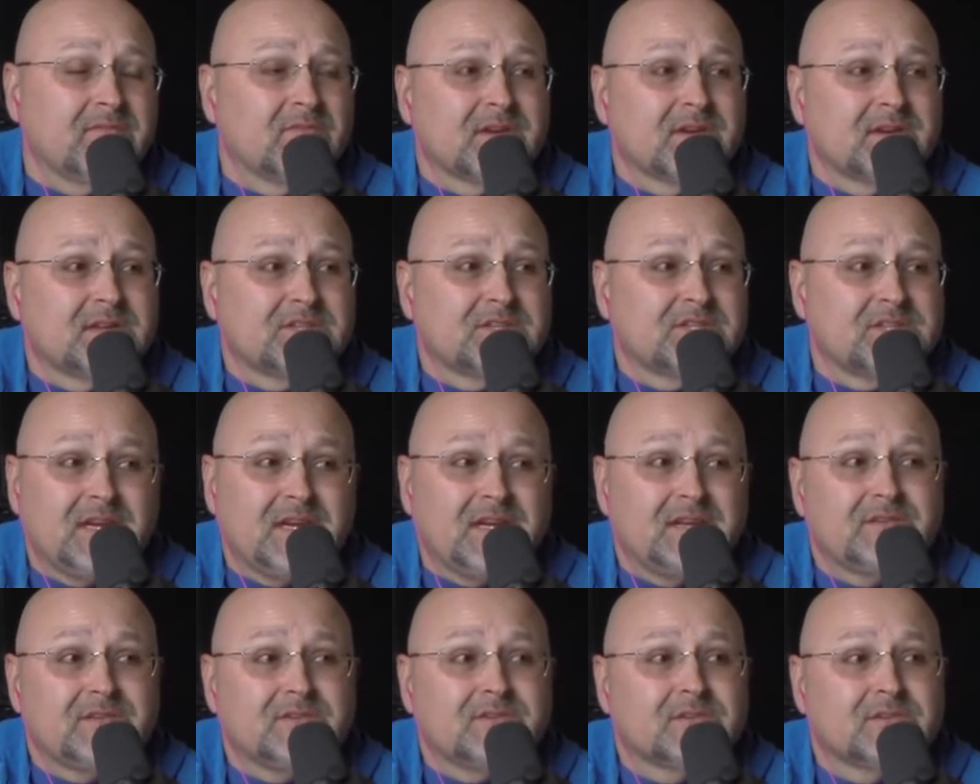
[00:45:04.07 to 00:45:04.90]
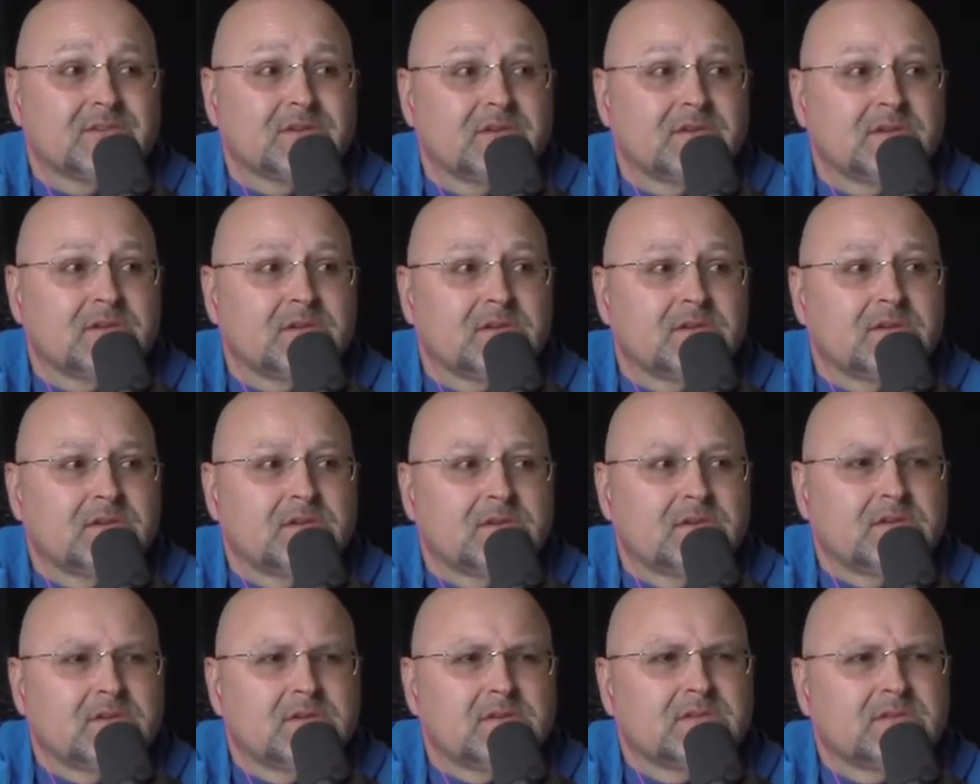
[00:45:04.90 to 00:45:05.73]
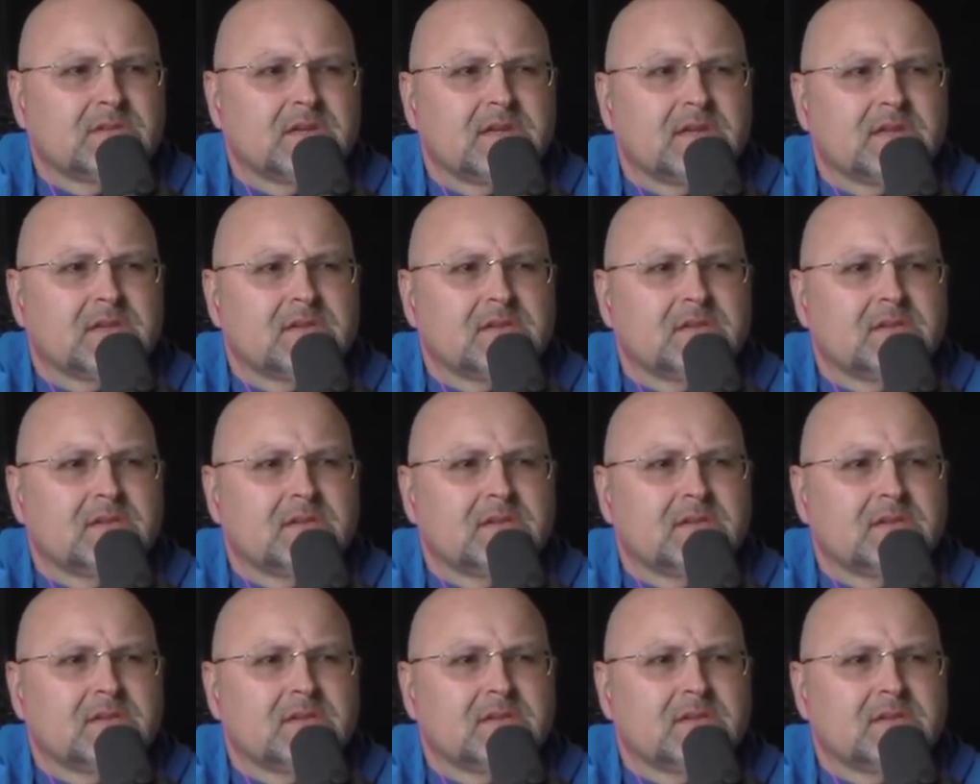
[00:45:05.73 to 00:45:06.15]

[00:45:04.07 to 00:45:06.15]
going to change. Is that?